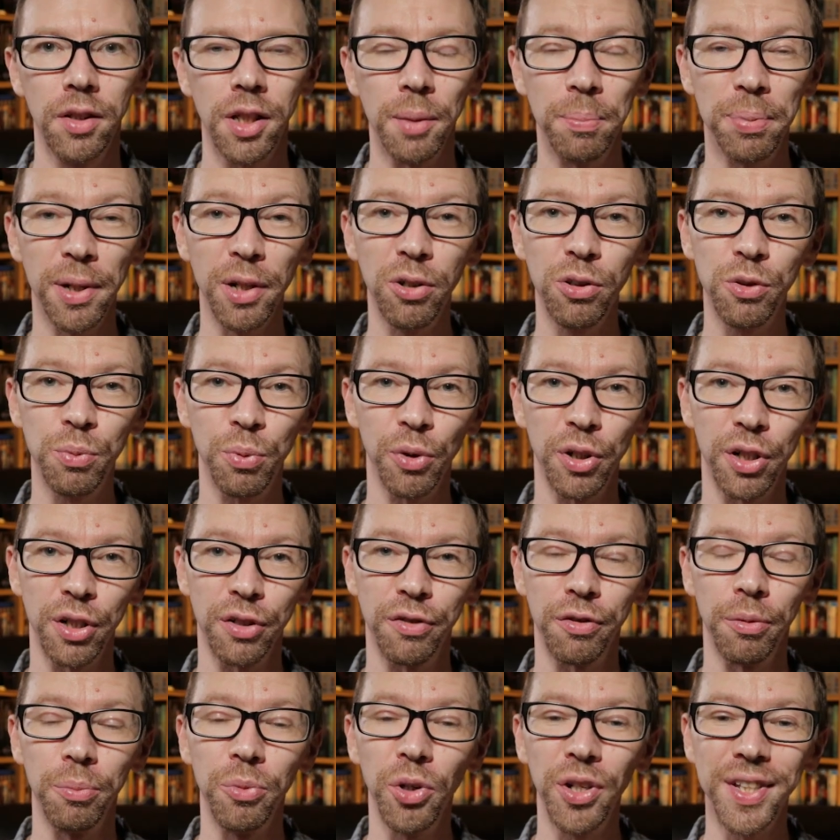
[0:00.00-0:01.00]
The Blues
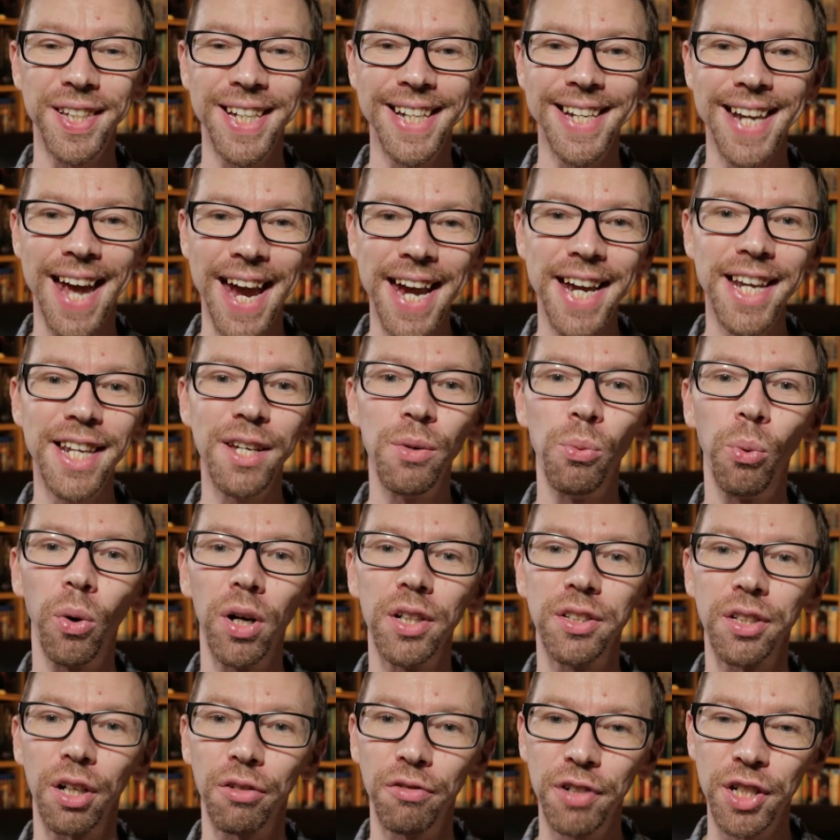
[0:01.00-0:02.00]
Brothers from 1980
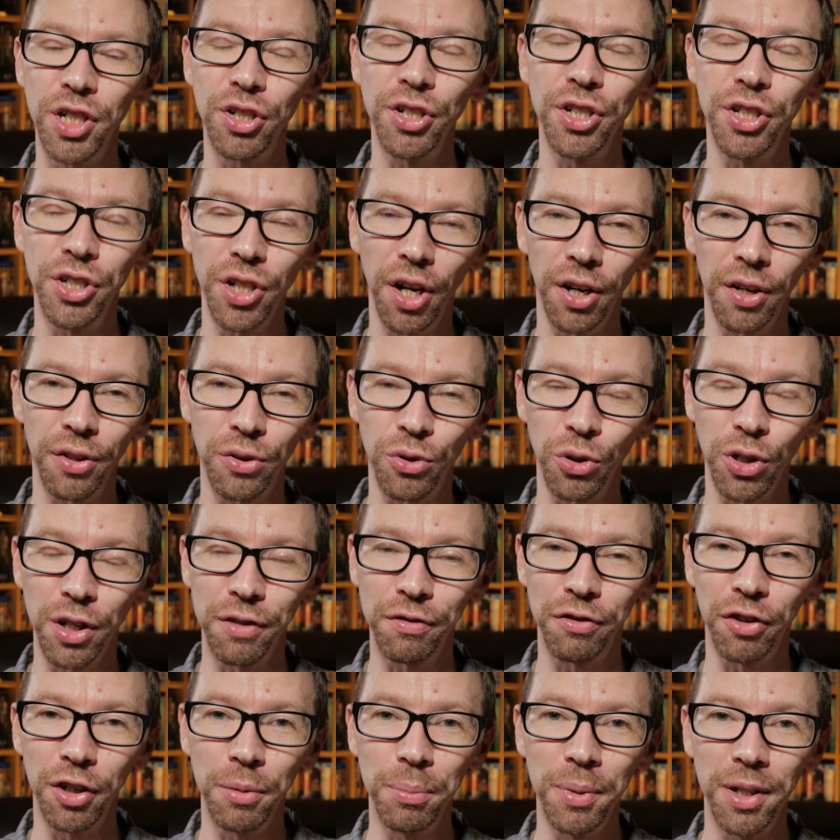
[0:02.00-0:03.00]
was originally shot in
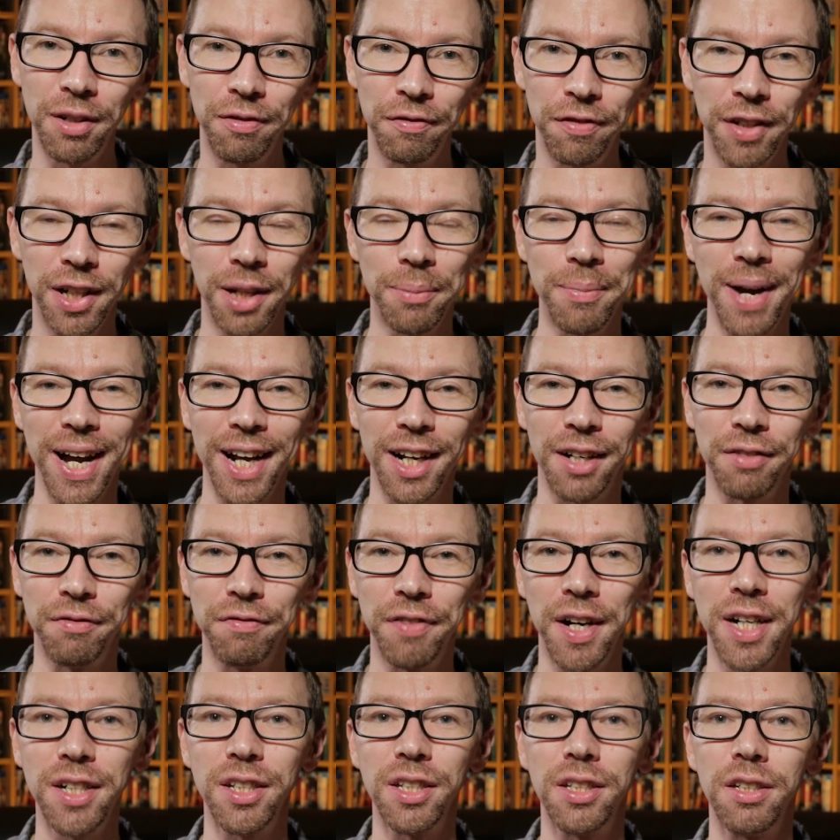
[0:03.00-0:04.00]
35mm film and
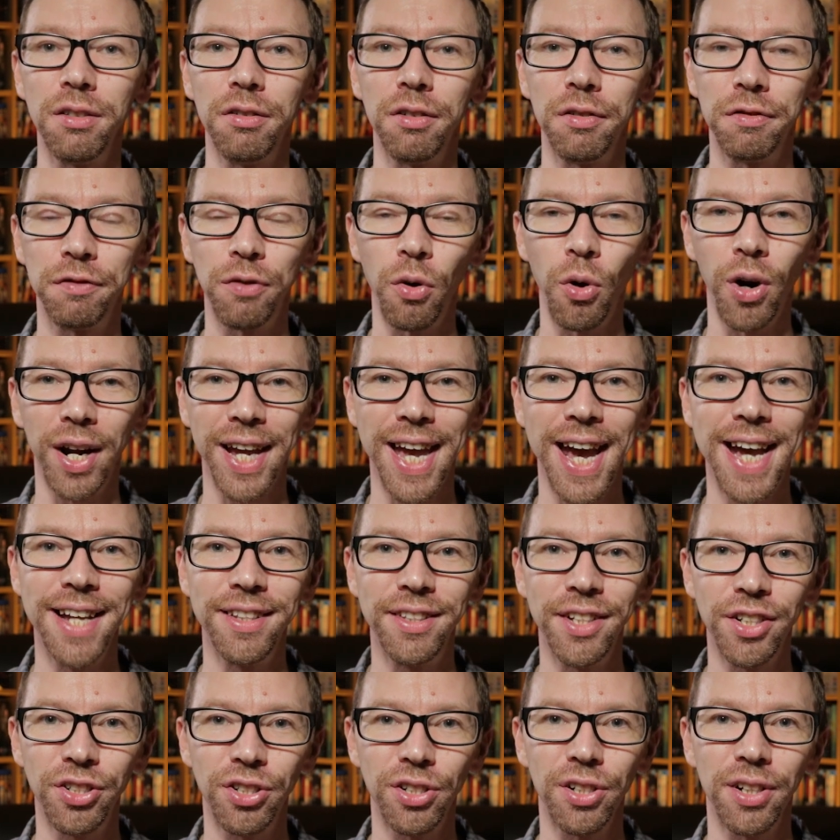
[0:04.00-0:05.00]
converted to a
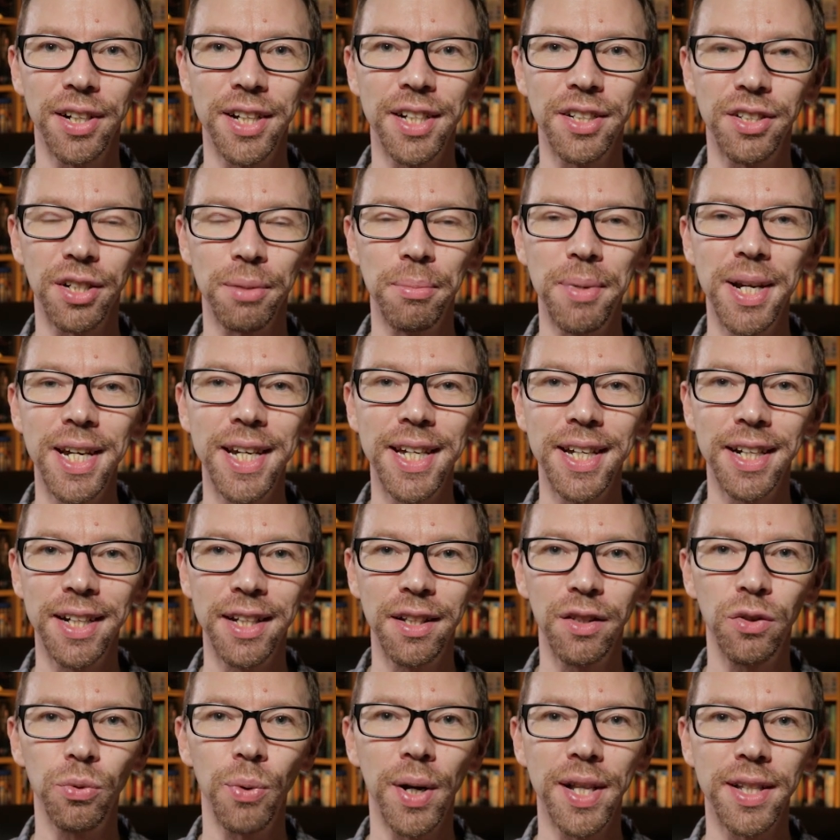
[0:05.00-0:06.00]
4K digital intermediate
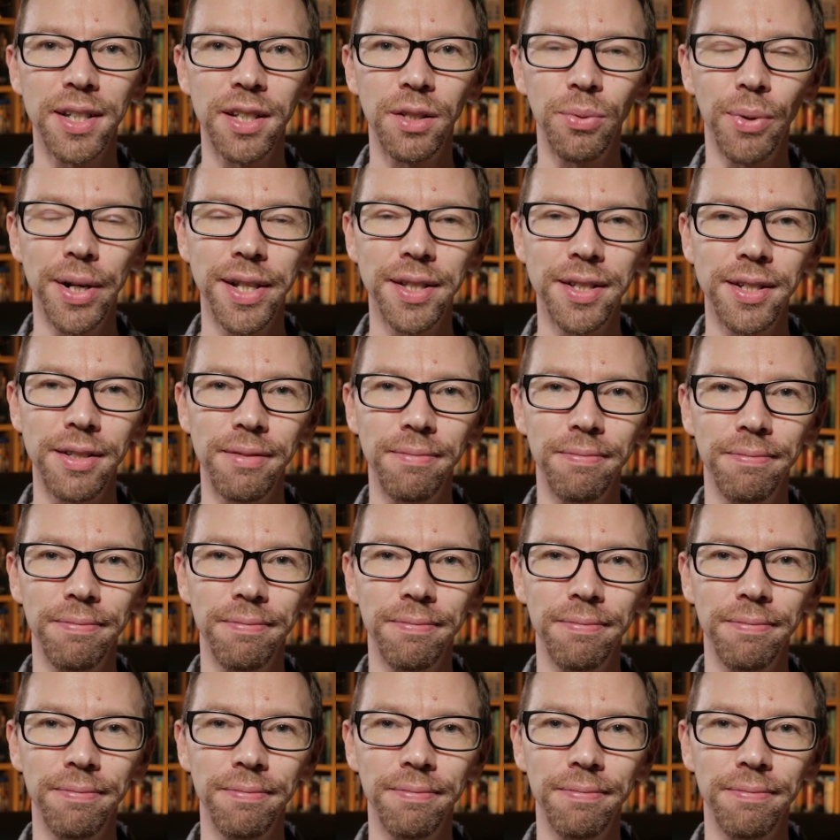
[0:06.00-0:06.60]
in 2020.